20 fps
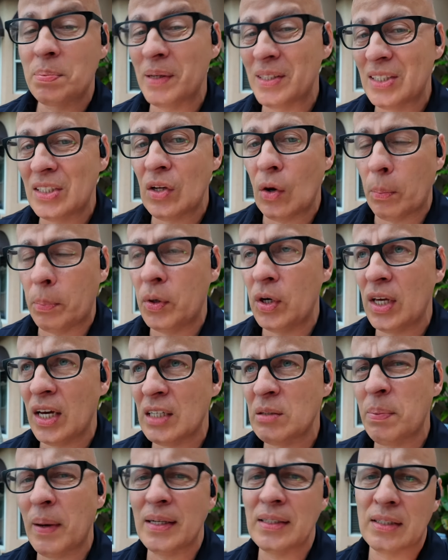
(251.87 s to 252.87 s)
but still pretty
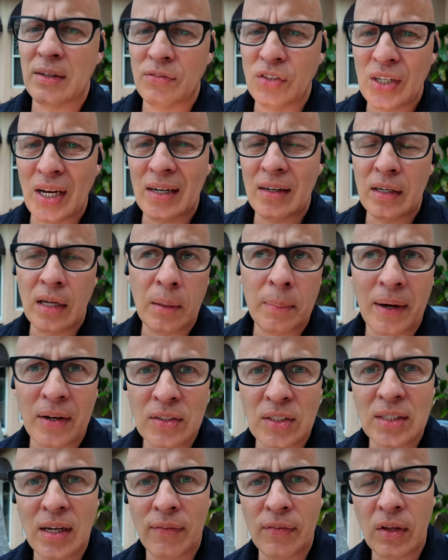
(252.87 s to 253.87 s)
expensive, generally
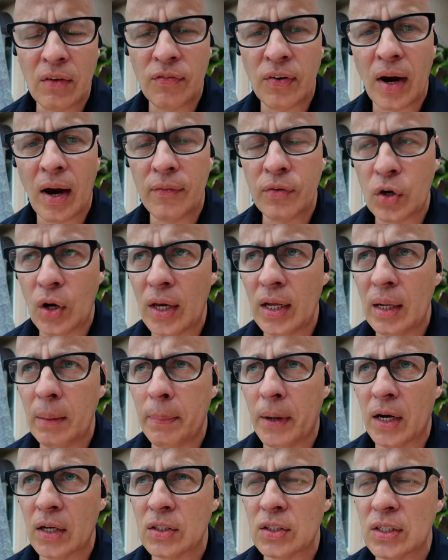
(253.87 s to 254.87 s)
about $75 or
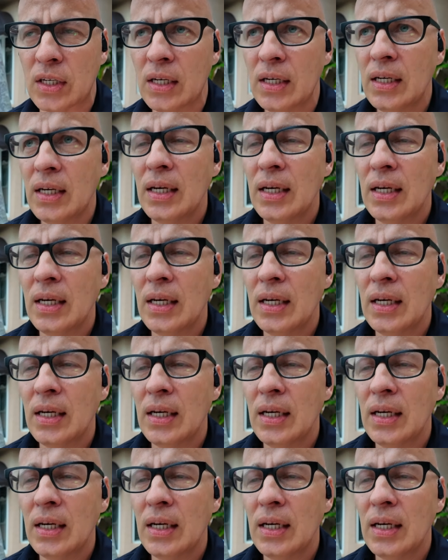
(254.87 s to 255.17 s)
$80.